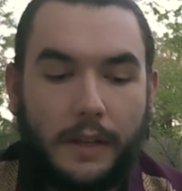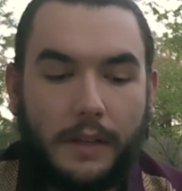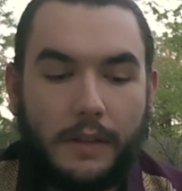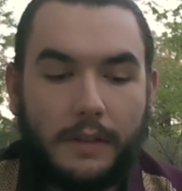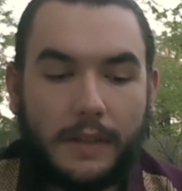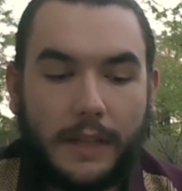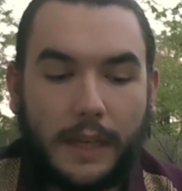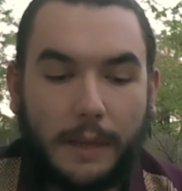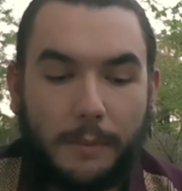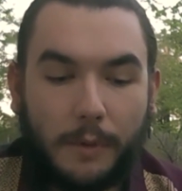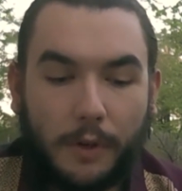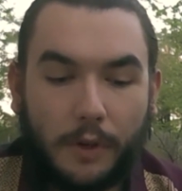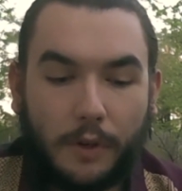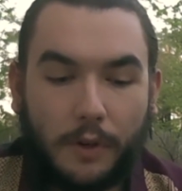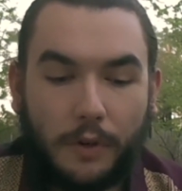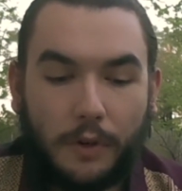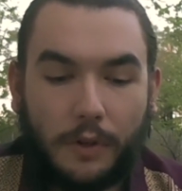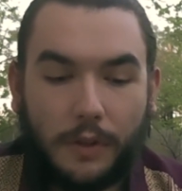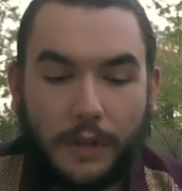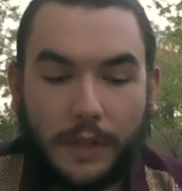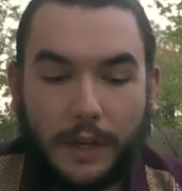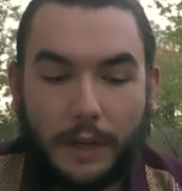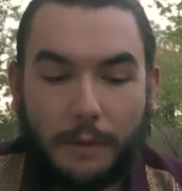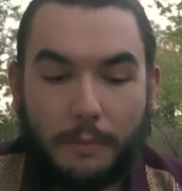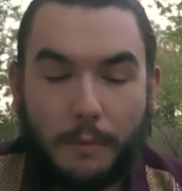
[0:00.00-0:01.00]

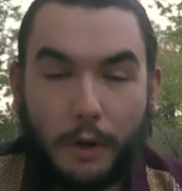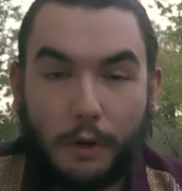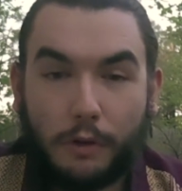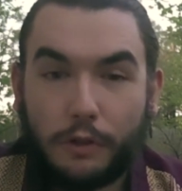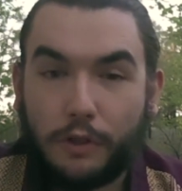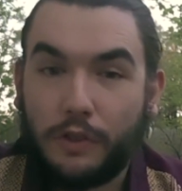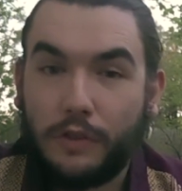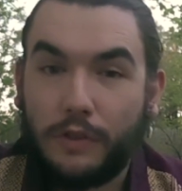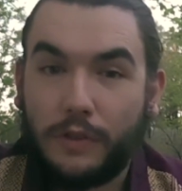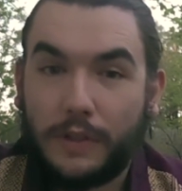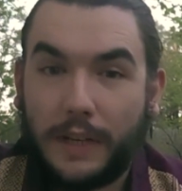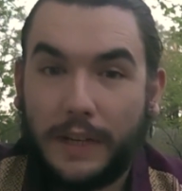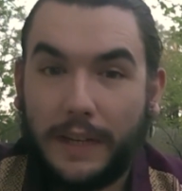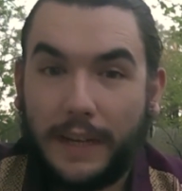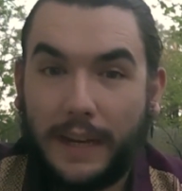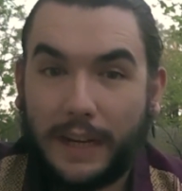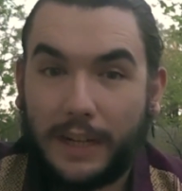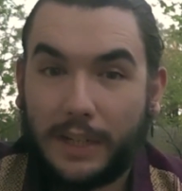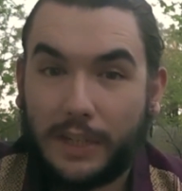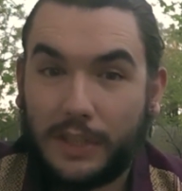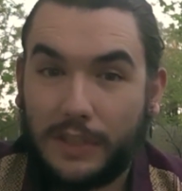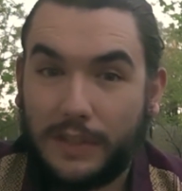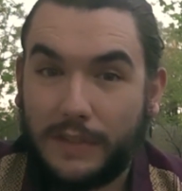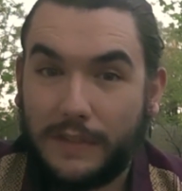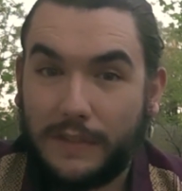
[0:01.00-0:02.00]
chemical and emotional
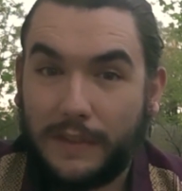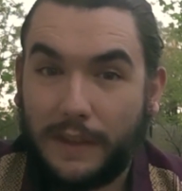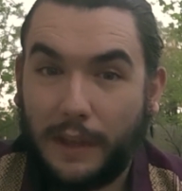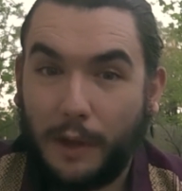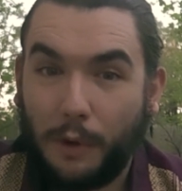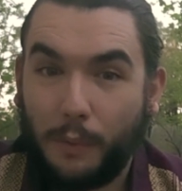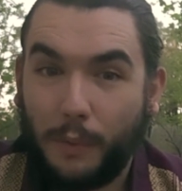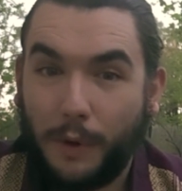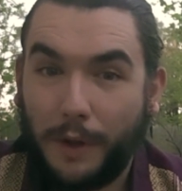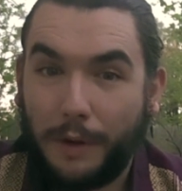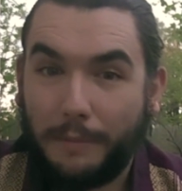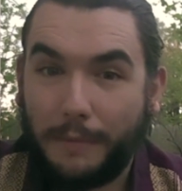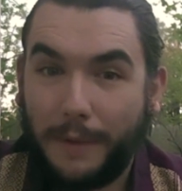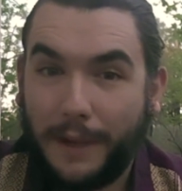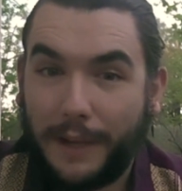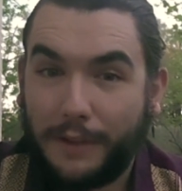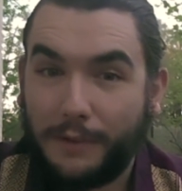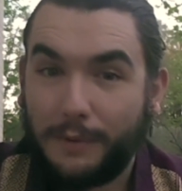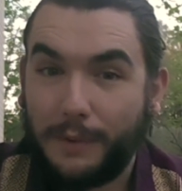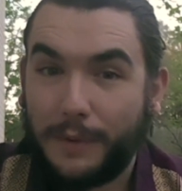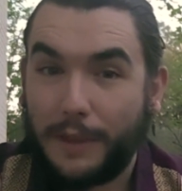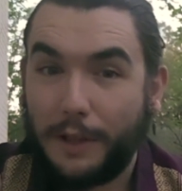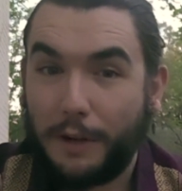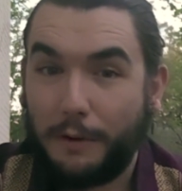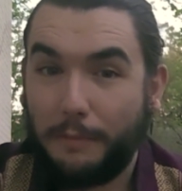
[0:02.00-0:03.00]
connections that one makes
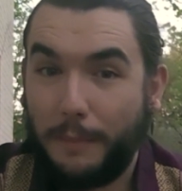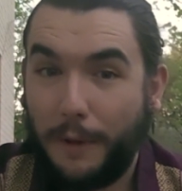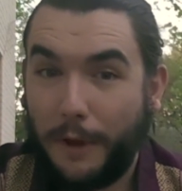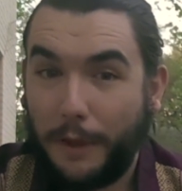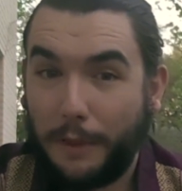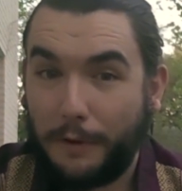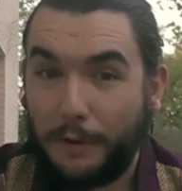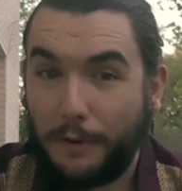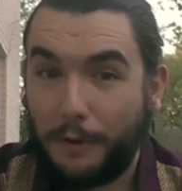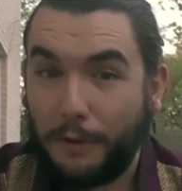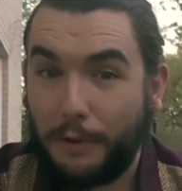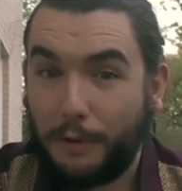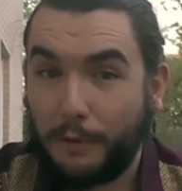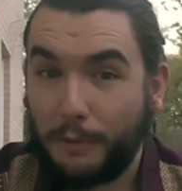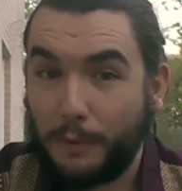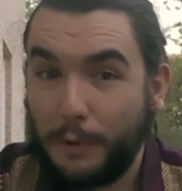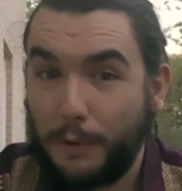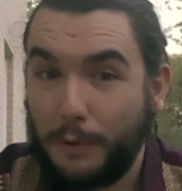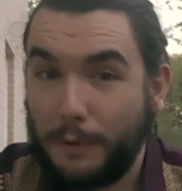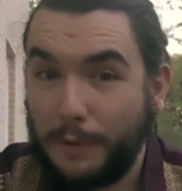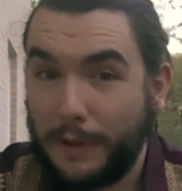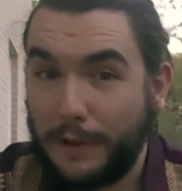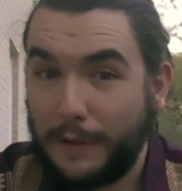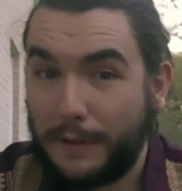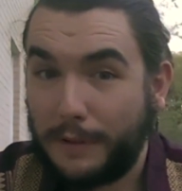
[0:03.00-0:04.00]
with their mother
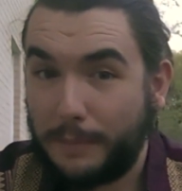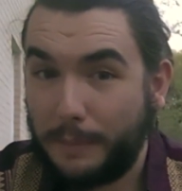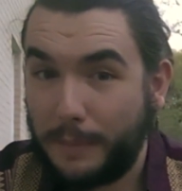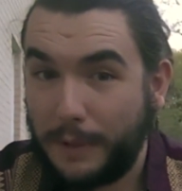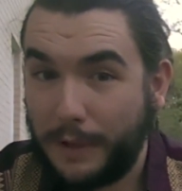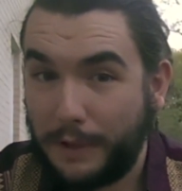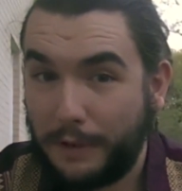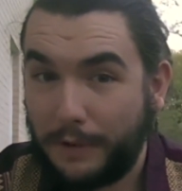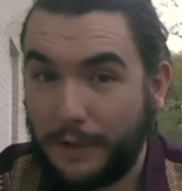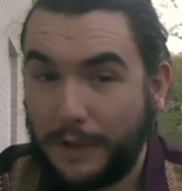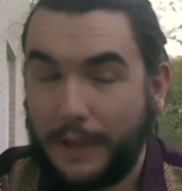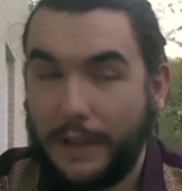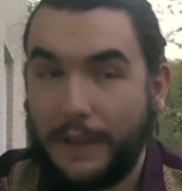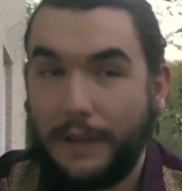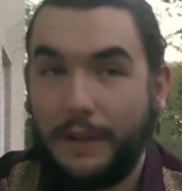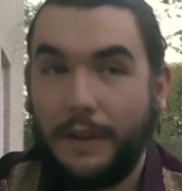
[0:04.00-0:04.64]
through this period.